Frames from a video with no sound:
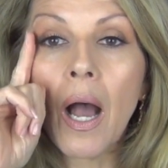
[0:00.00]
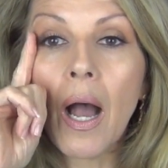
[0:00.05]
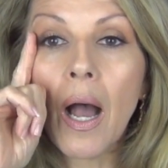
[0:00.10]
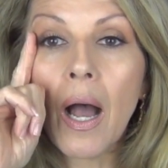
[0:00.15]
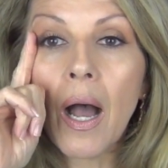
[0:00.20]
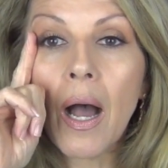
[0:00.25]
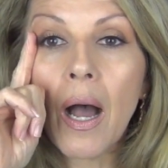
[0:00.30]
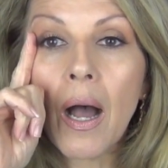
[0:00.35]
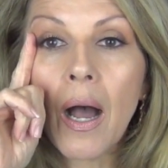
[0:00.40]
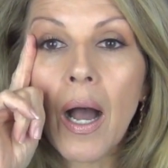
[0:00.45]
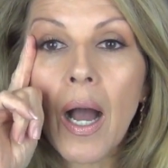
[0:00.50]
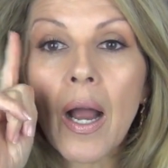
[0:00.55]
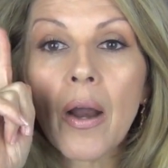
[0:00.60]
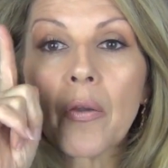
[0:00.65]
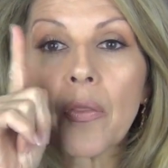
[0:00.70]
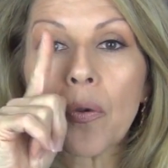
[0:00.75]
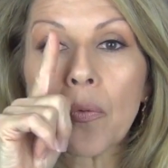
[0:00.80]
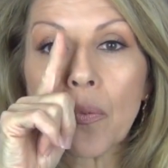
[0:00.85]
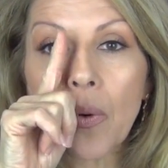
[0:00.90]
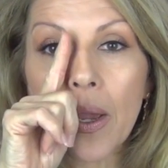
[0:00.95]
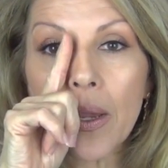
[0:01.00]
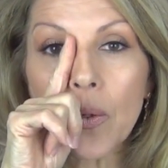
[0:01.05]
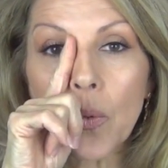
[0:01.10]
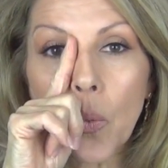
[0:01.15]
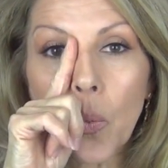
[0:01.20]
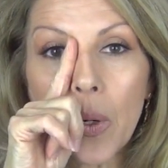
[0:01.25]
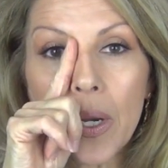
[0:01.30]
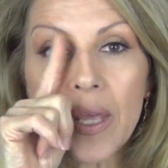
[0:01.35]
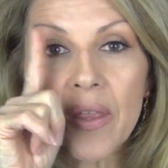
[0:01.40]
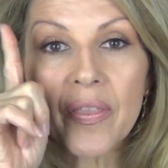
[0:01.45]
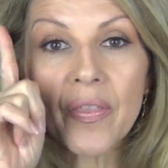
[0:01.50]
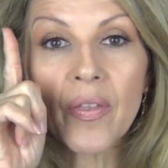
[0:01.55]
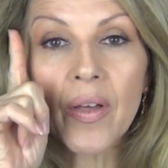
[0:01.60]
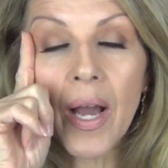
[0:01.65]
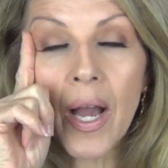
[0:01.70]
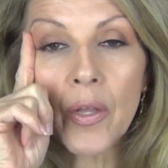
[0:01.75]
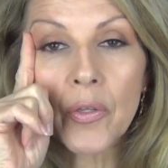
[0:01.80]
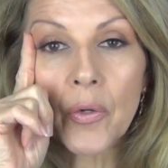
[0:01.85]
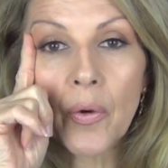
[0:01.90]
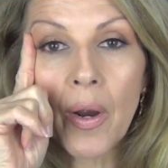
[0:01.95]
uh, are the right
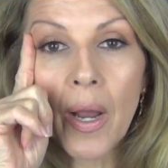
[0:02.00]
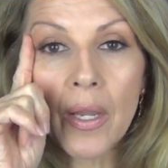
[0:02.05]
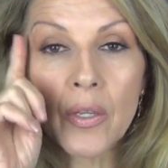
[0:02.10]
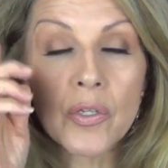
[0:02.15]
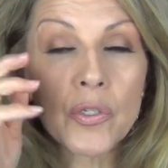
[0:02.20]
width on your eye.